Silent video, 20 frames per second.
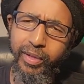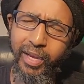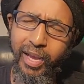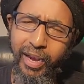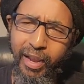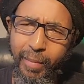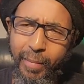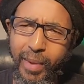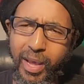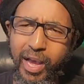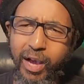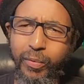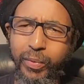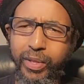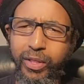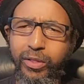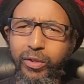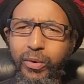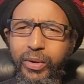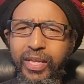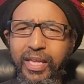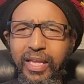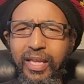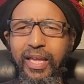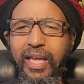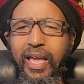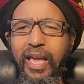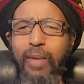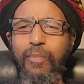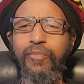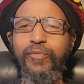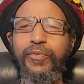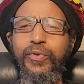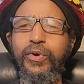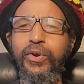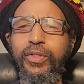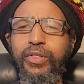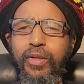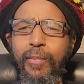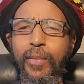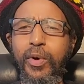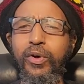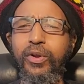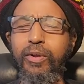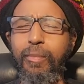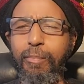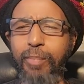Kadamawi, so he came first among